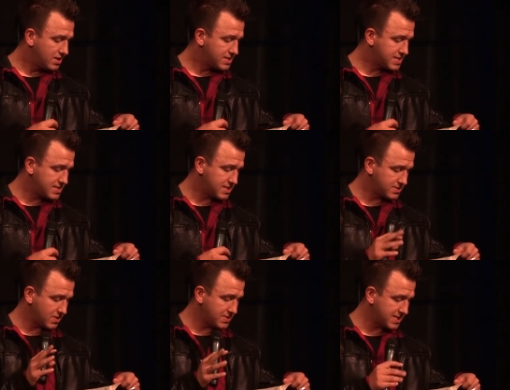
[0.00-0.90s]
So
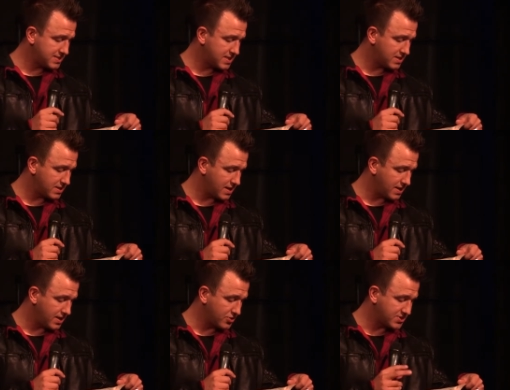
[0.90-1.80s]
he says,
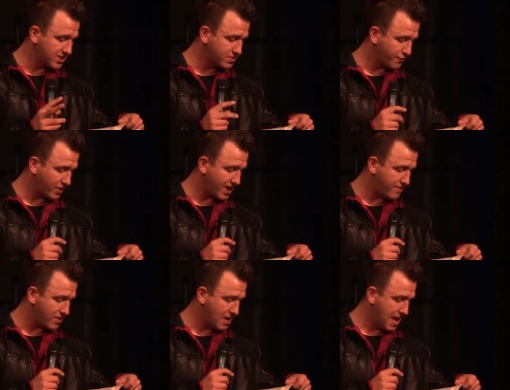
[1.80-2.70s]
uh, her sins are
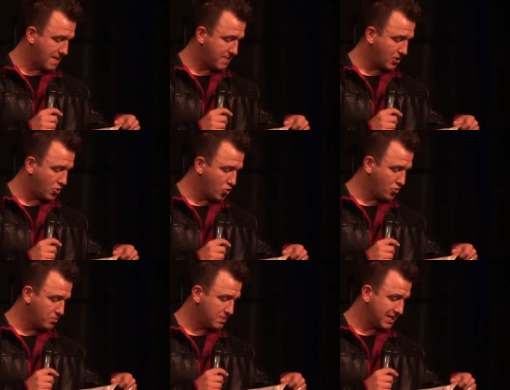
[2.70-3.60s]
forgiven, but
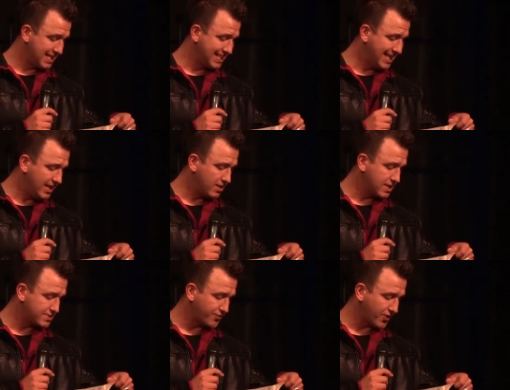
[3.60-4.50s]
whom little
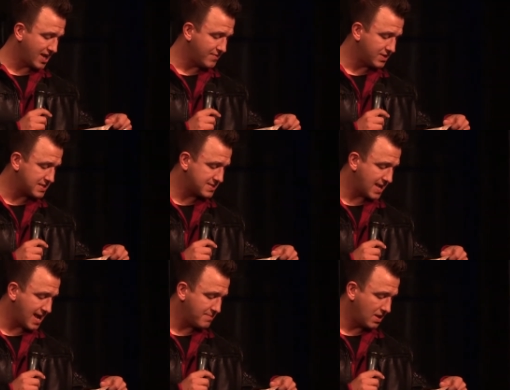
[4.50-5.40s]
is forgiven, the
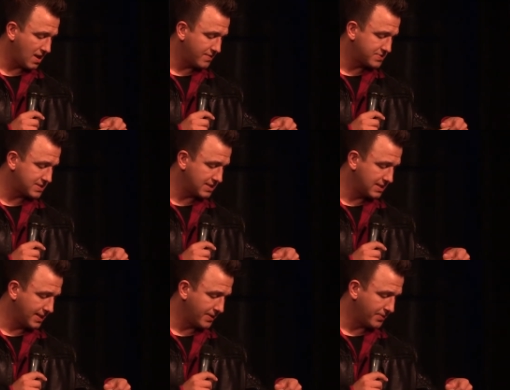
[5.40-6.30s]
same loves
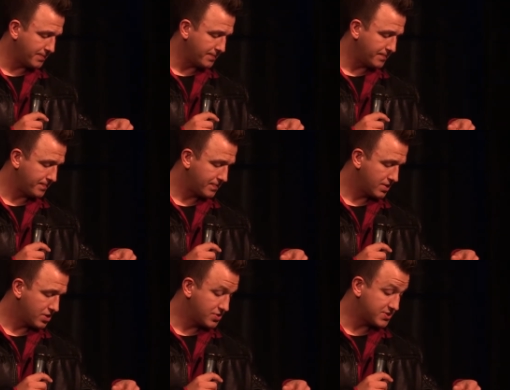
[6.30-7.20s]
little
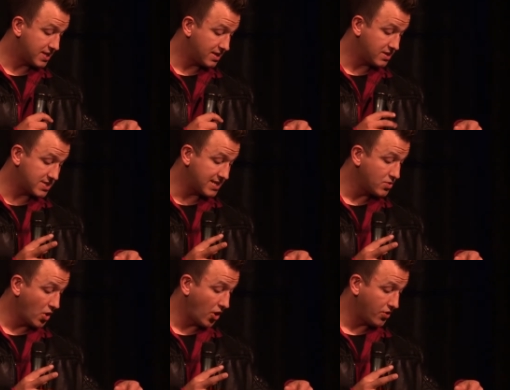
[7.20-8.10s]
and he said
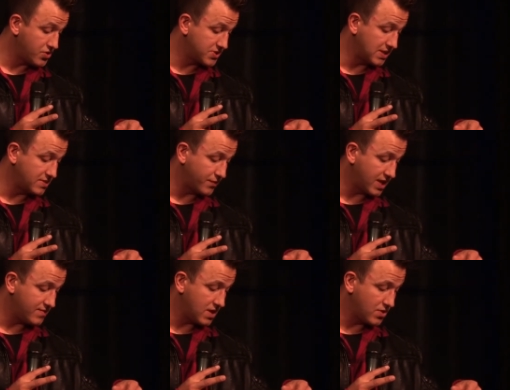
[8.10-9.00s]
to her, Your sins are
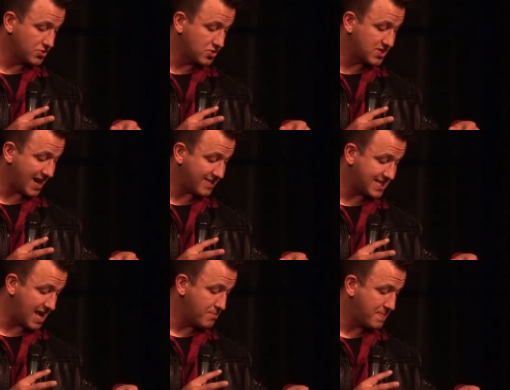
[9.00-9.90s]
forgiven. And those who sat at the
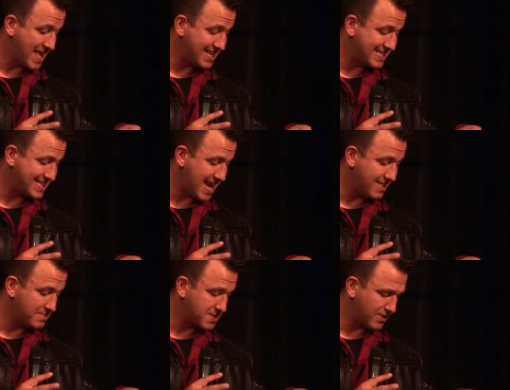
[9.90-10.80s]
table began to say to
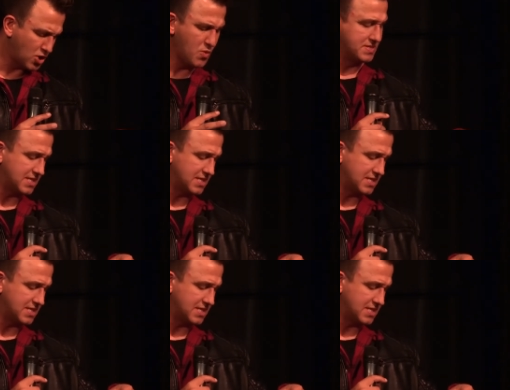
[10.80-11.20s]
themselves, Who is